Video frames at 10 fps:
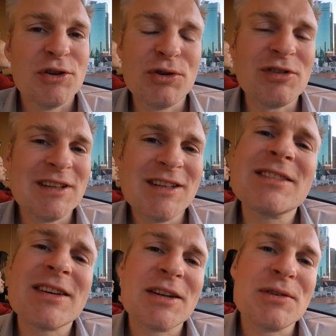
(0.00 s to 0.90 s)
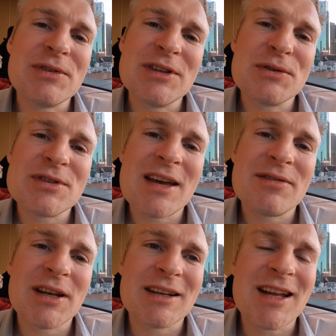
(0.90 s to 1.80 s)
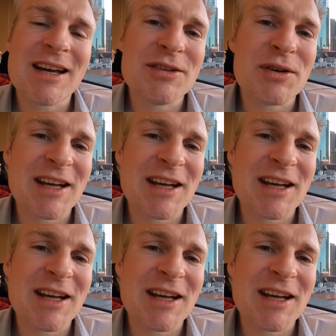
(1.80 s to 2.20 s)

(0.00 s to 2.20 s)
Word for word: Usually these kind of videos have like 90